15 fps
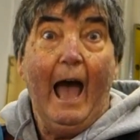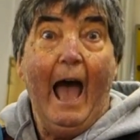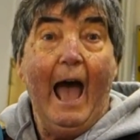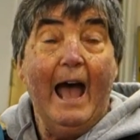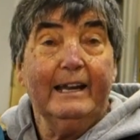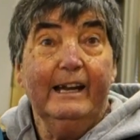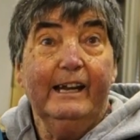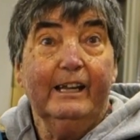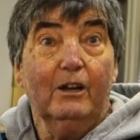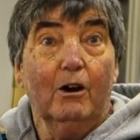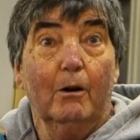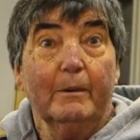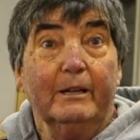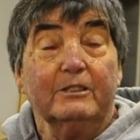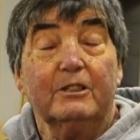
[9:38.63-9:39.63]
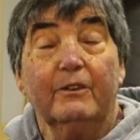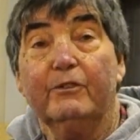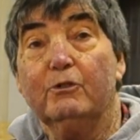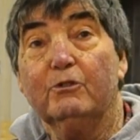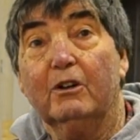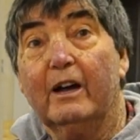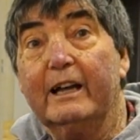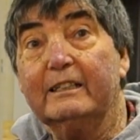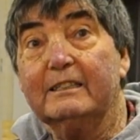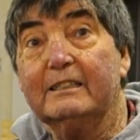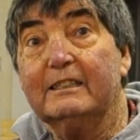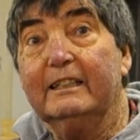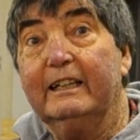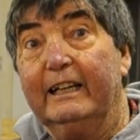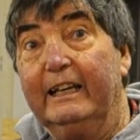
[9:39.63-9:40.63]
Add any comments if you'd like to
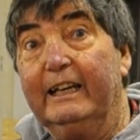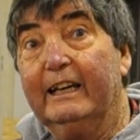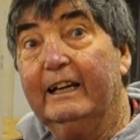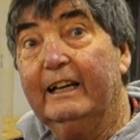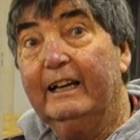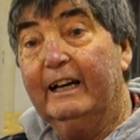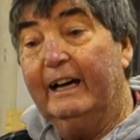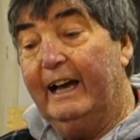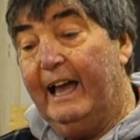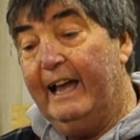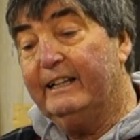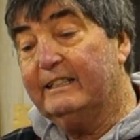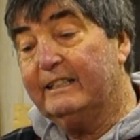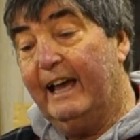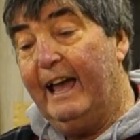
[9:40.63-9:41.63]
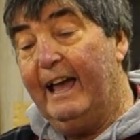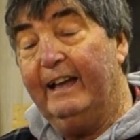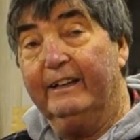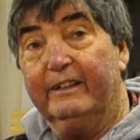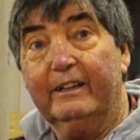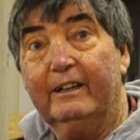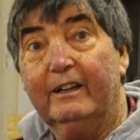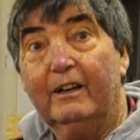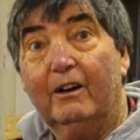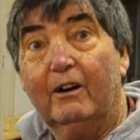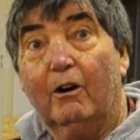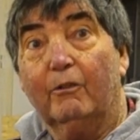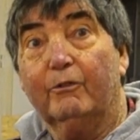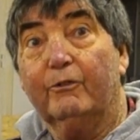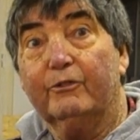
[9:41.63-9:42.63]
see a head-to-head
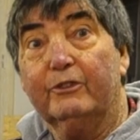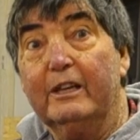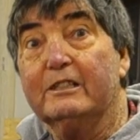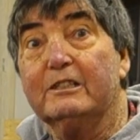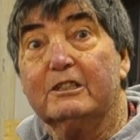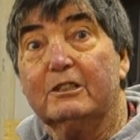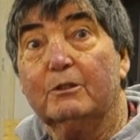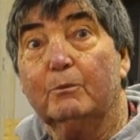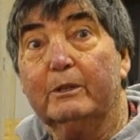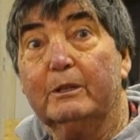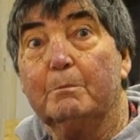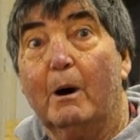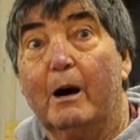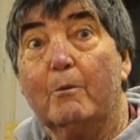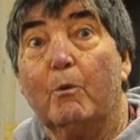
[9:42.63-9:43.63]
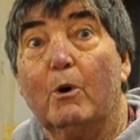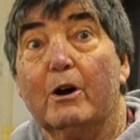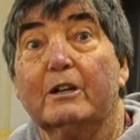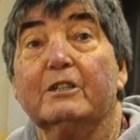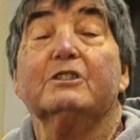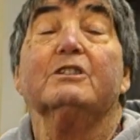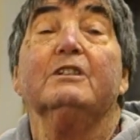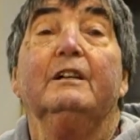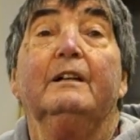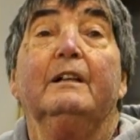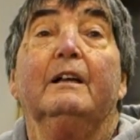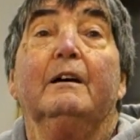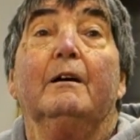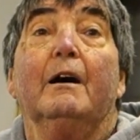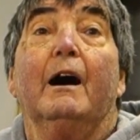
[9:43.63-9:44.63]
of this with my Worx
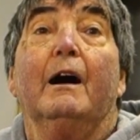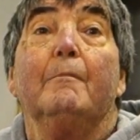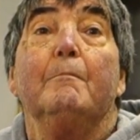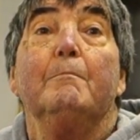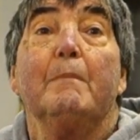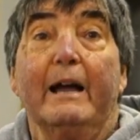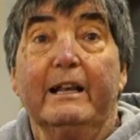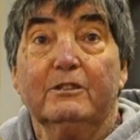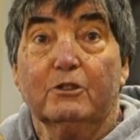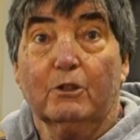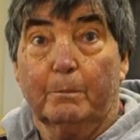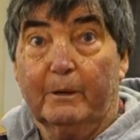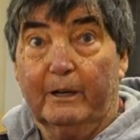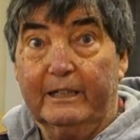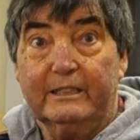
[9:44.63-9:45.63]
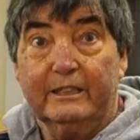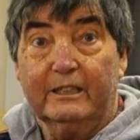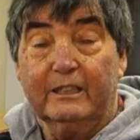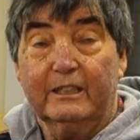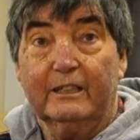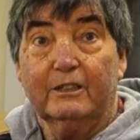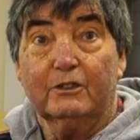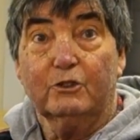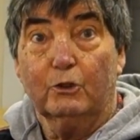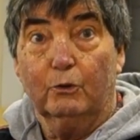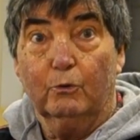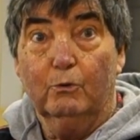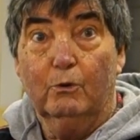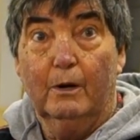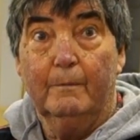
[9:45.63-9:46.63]
mains operated
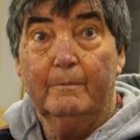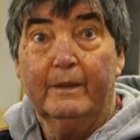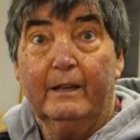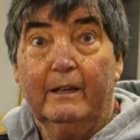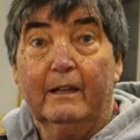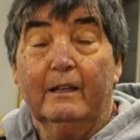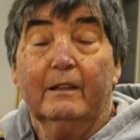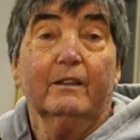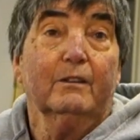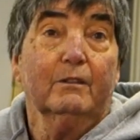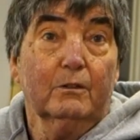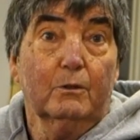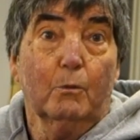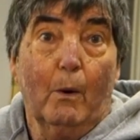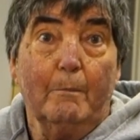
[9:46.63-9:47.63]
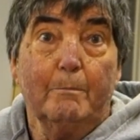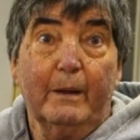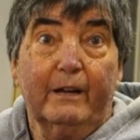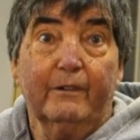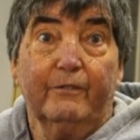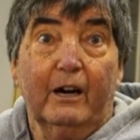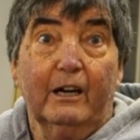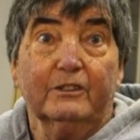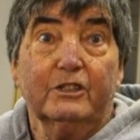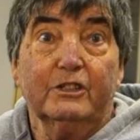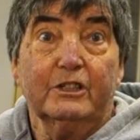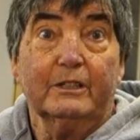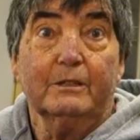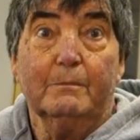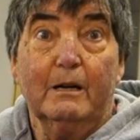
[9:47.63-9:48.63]
tool. The one big
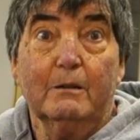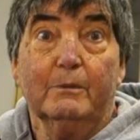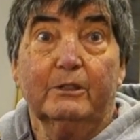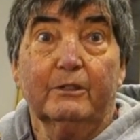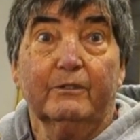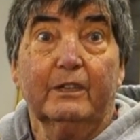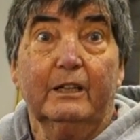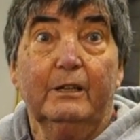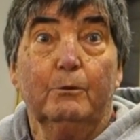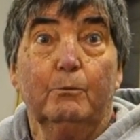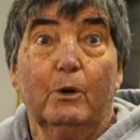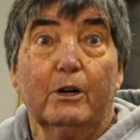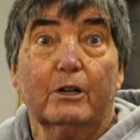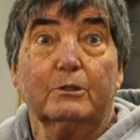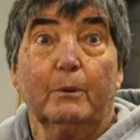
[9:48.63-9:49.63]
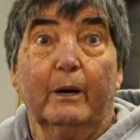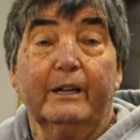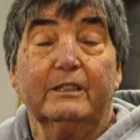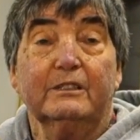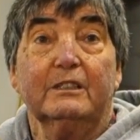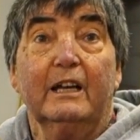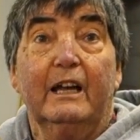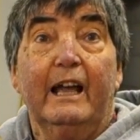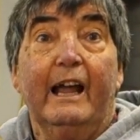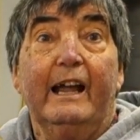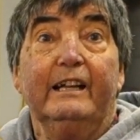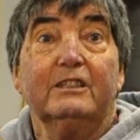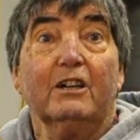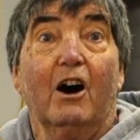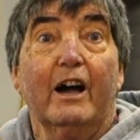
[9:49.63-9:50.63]
advantage at the moment of the Worx one is
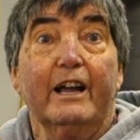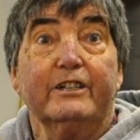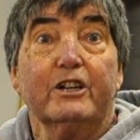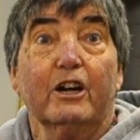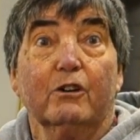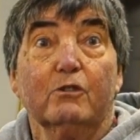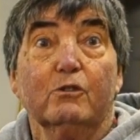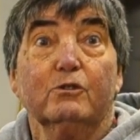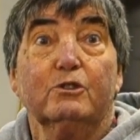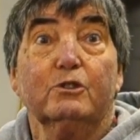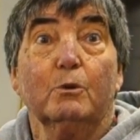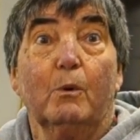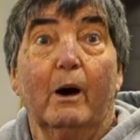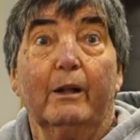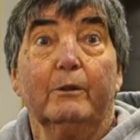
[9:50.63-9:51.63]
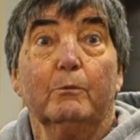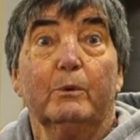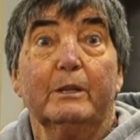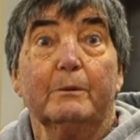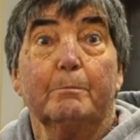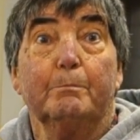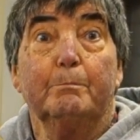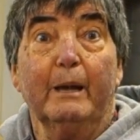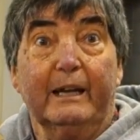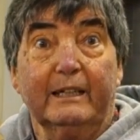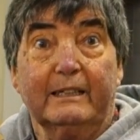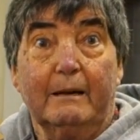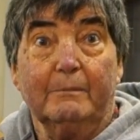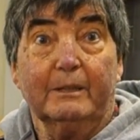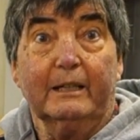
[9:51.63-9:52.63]
I chose the one with a bigger
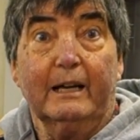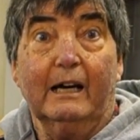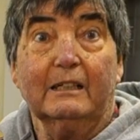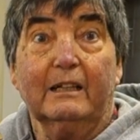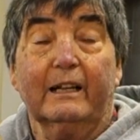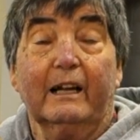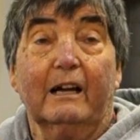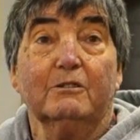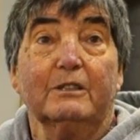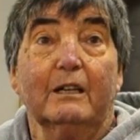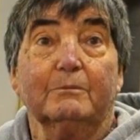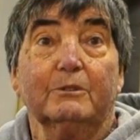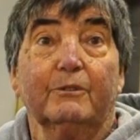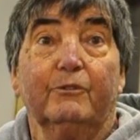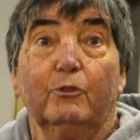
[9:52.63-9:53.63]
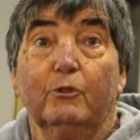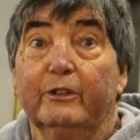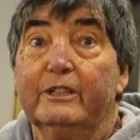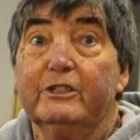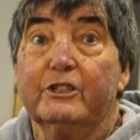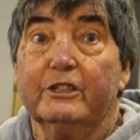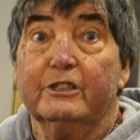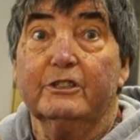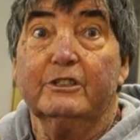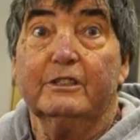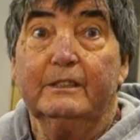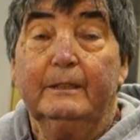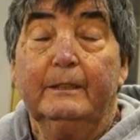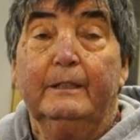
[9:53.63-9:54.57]
depth of cut that goes up to 4 inches,